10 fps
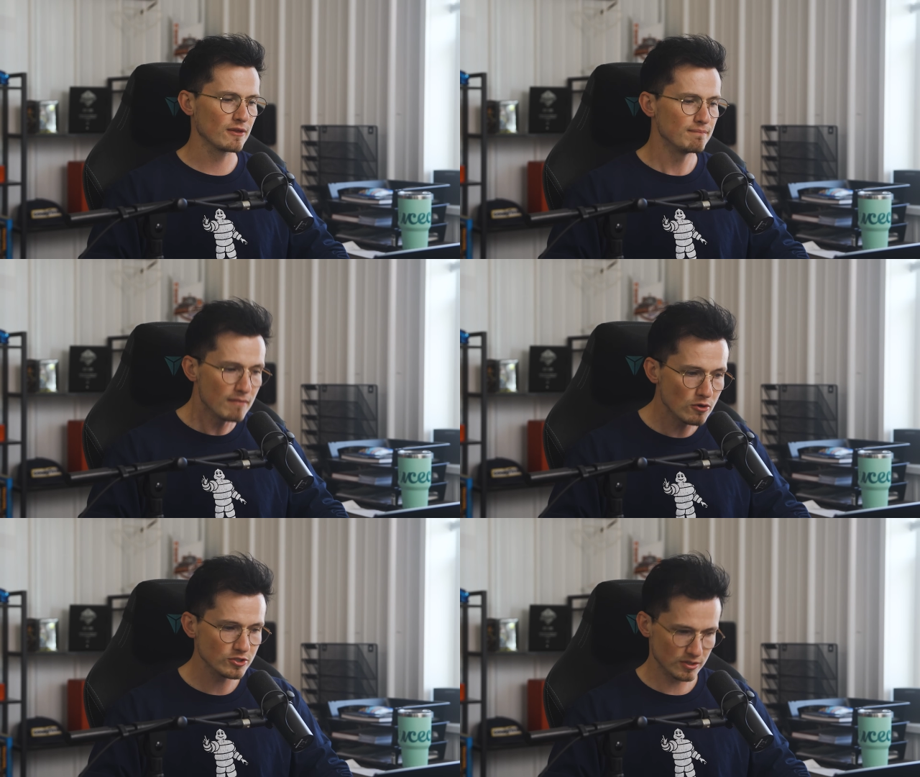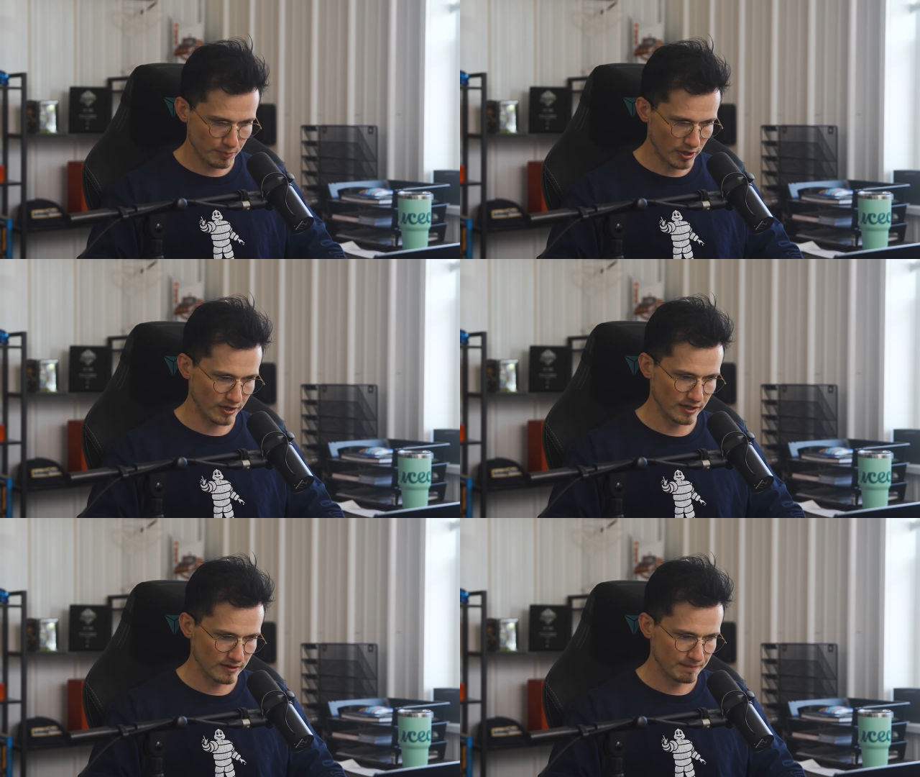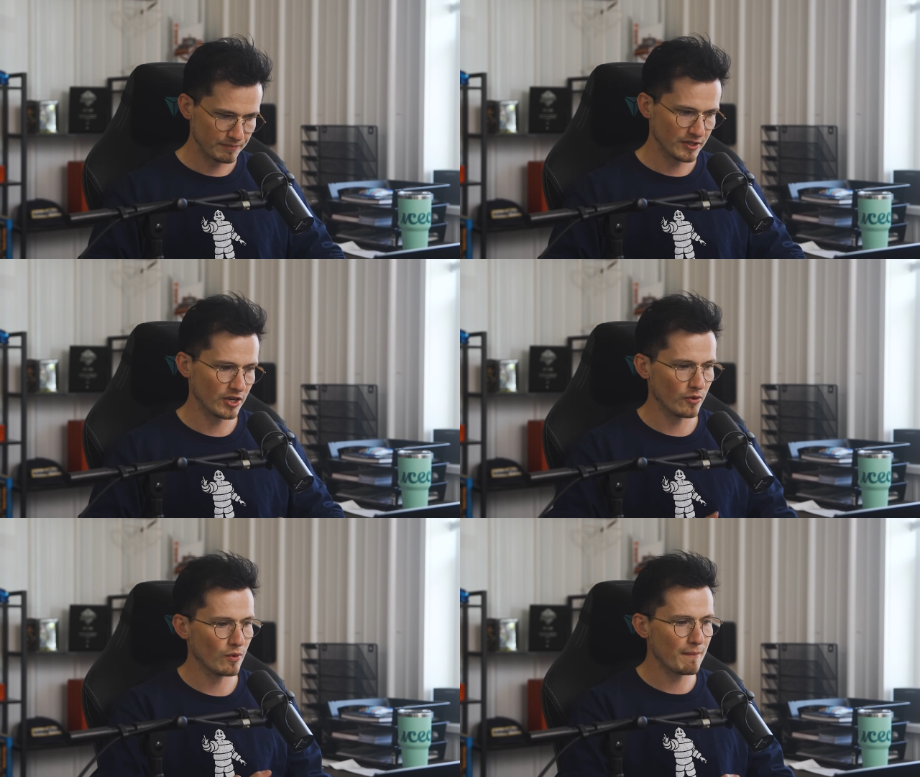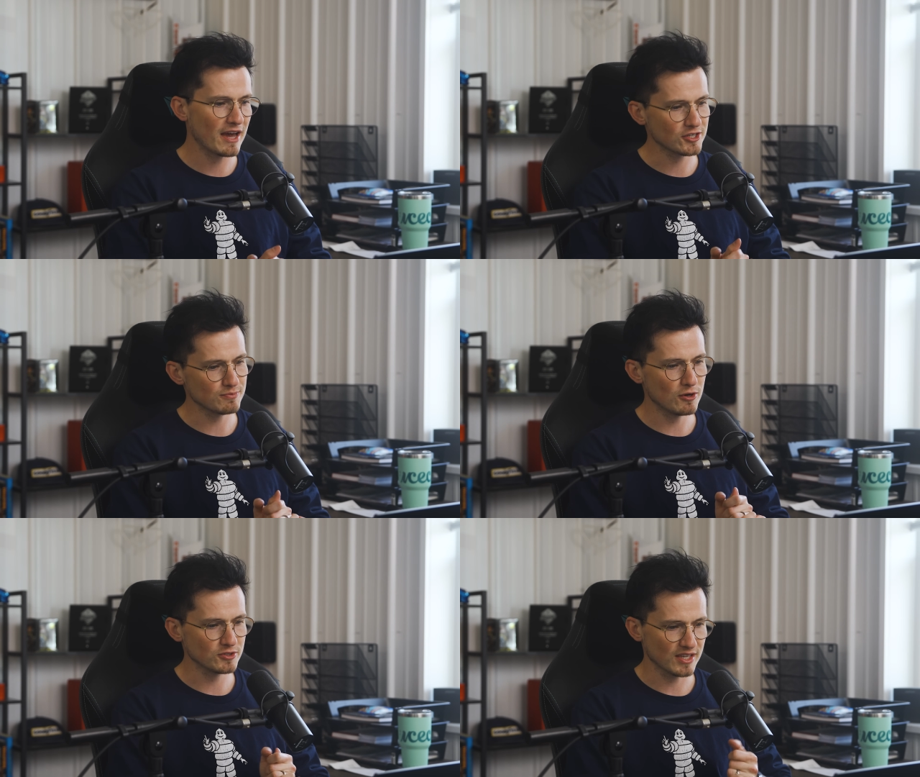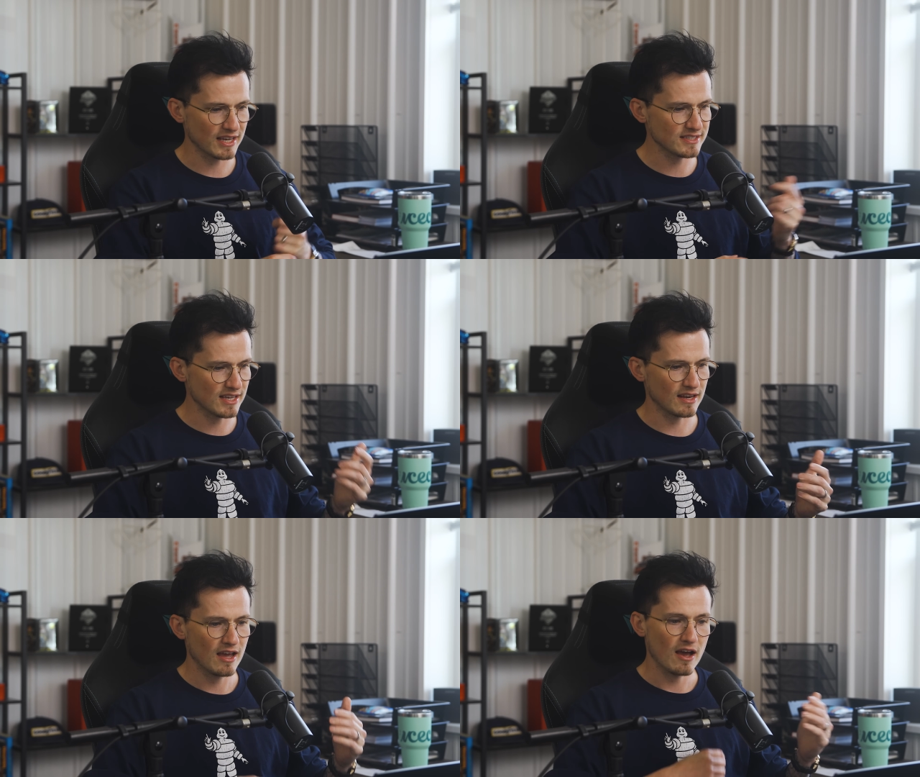the most part, you know, what matters most, like I said,